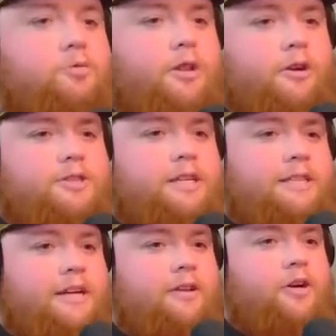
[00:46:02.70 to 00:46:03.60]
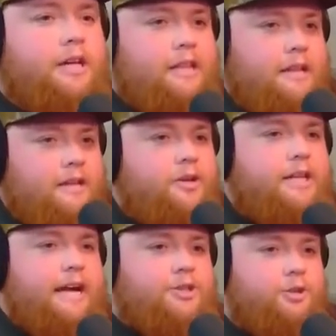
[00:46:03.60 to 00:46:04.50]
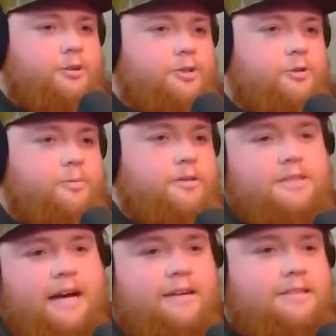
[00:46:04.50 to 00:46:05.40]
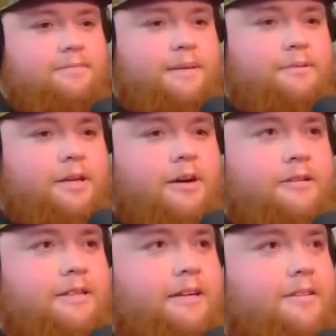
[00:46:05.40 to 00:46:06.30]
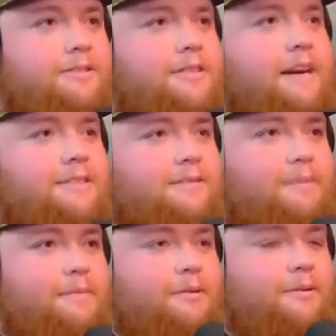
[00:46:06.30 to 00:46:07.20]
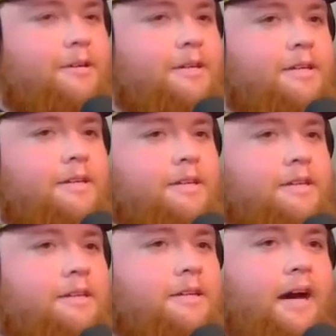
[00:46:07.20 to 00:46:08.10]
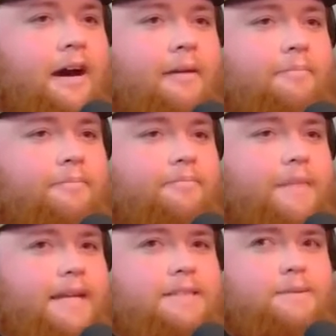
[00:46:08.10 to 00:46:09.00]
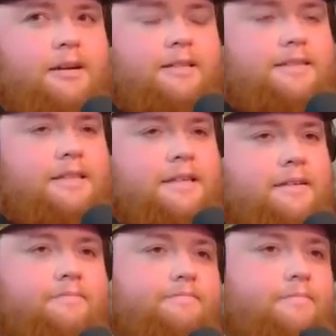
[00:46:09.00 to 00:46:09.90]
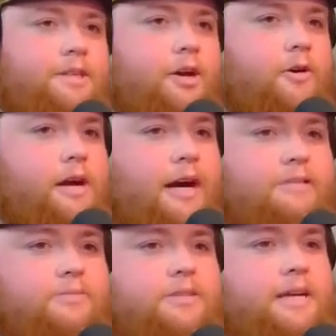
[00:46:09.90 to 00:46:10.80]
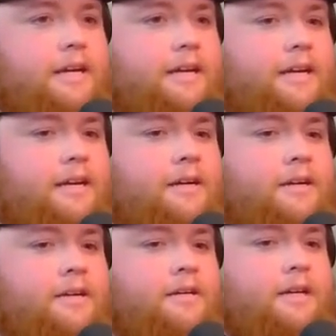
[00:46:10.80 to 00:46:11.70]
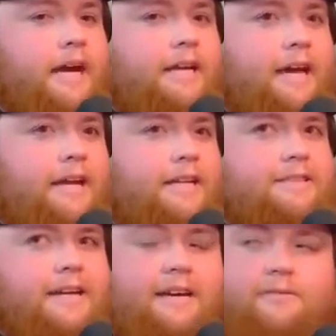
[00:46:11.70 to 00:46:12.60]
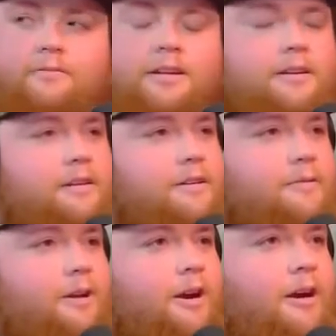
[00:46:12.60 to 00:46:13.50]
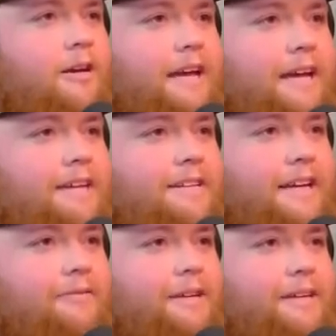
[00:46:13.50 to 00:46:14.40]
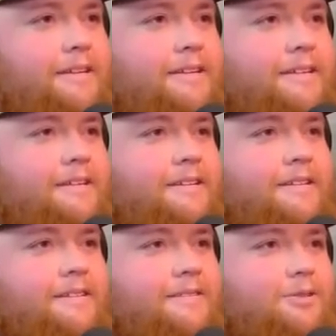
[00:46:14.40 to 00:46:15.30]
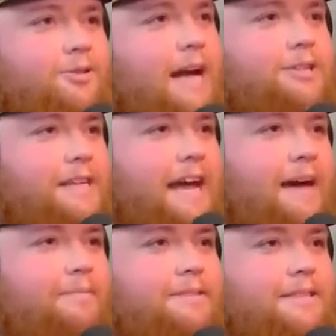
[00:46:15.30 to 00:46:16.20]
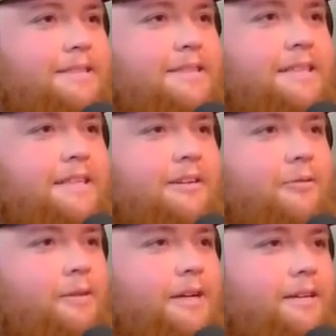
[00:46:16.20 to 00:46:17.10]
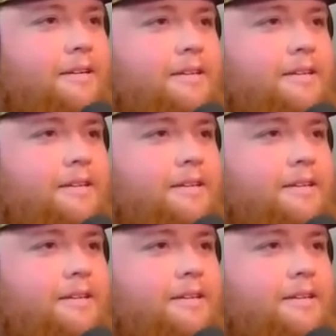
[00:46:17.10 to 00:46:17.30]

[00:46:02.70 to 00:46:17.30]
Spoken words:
of those things that I look at that church group. There's thousands of people going there. There's thousands of people experiencing a gospel setting, and yet it's like where are they? Like when tragedy happens in a city, or when